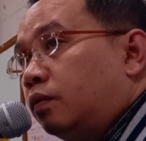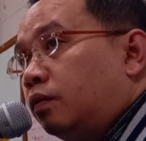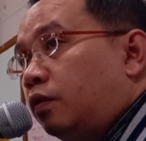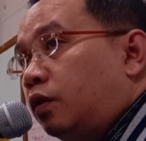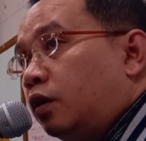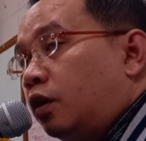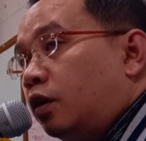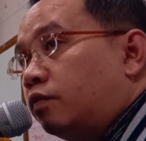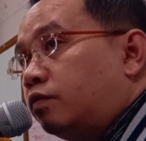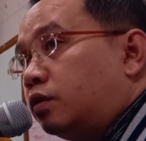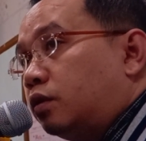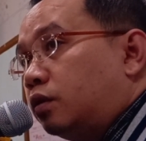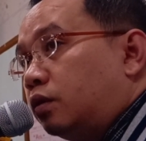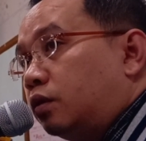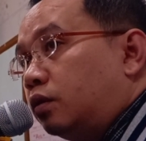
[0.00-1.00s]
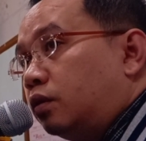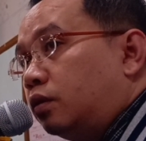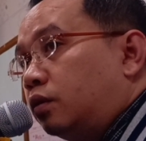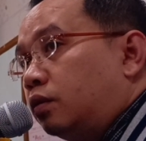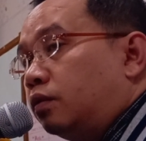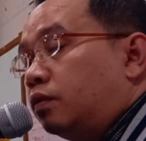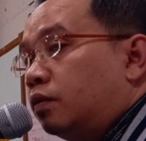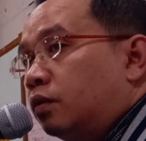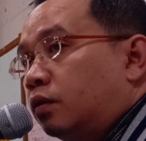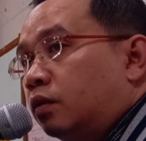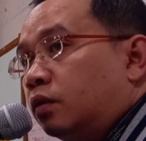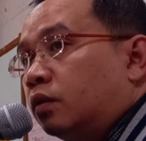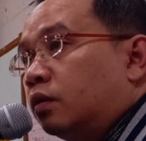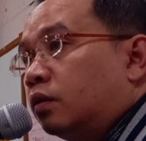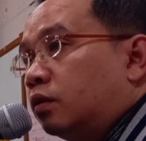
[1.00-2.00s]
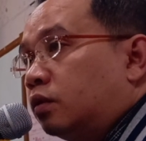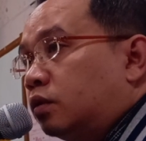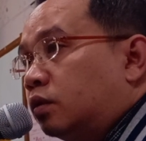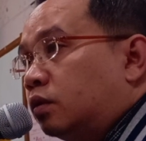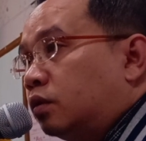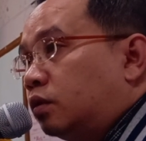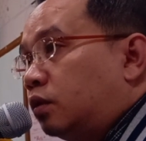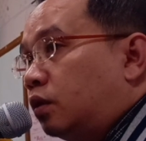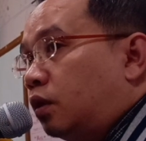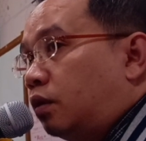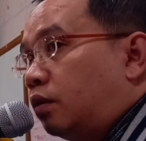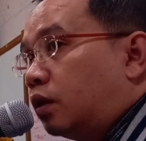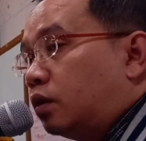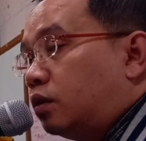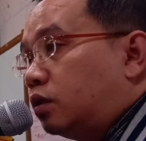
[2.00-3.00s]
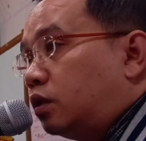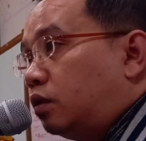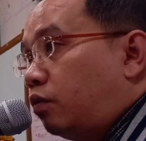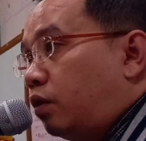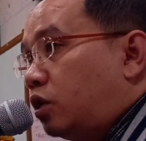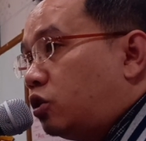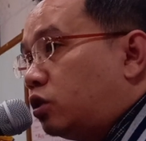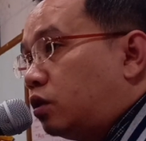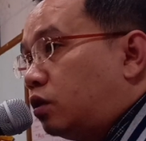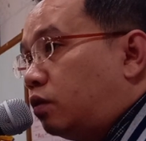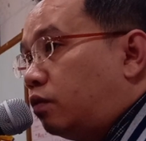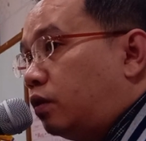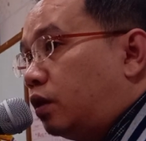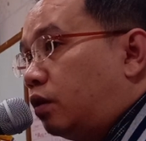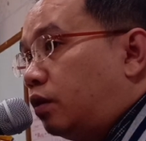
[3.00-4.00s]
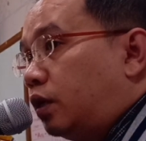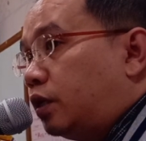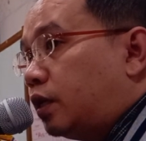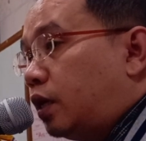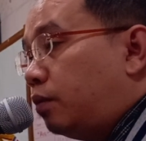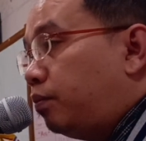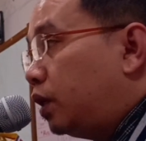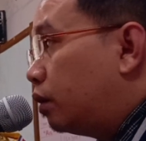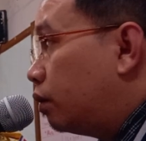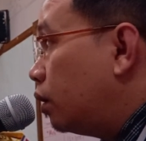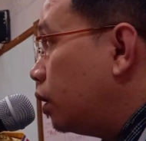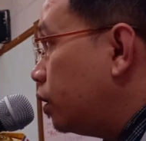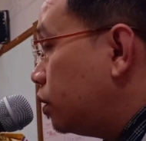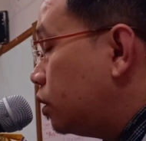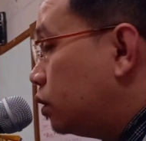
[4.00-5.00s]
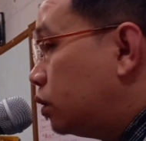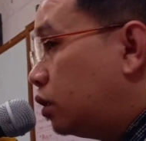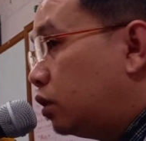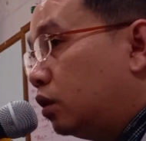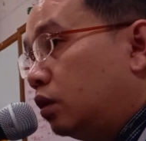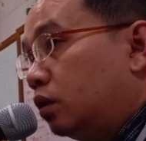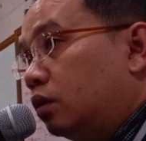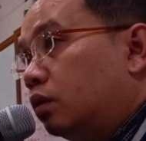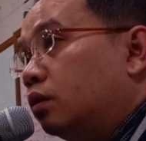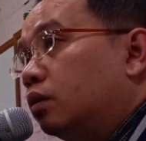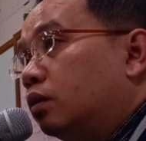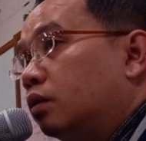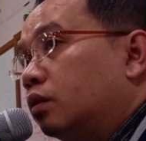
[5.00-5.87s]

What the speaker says: we have to do our continuation with our topic related to